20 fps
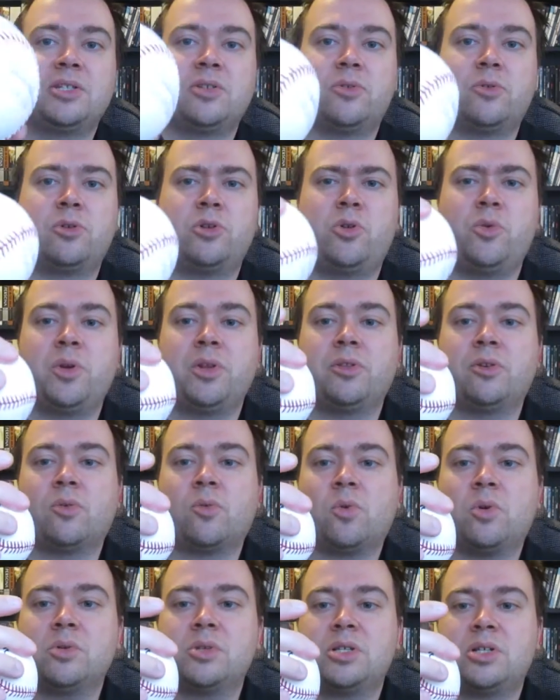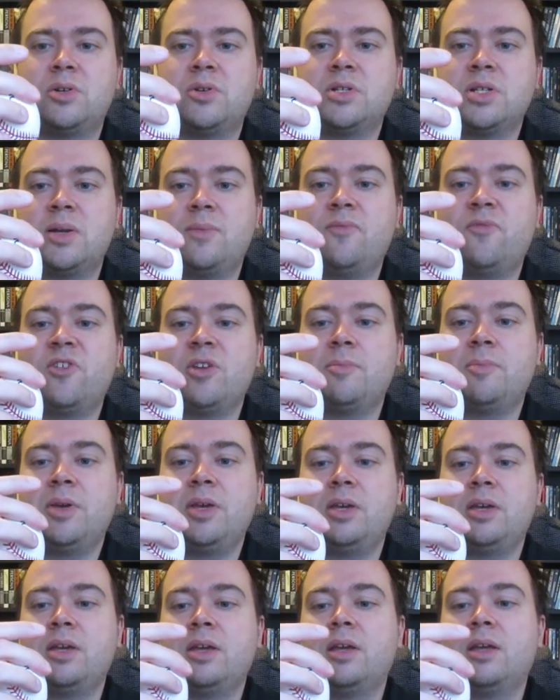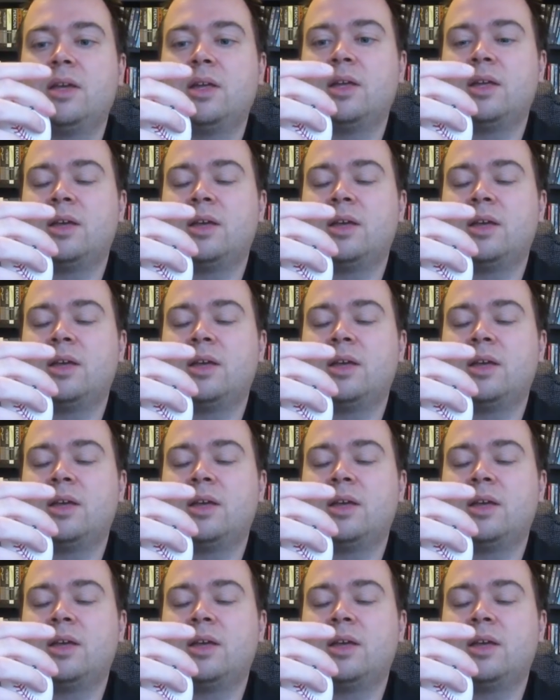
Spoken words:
so they're doing their World Series MVP.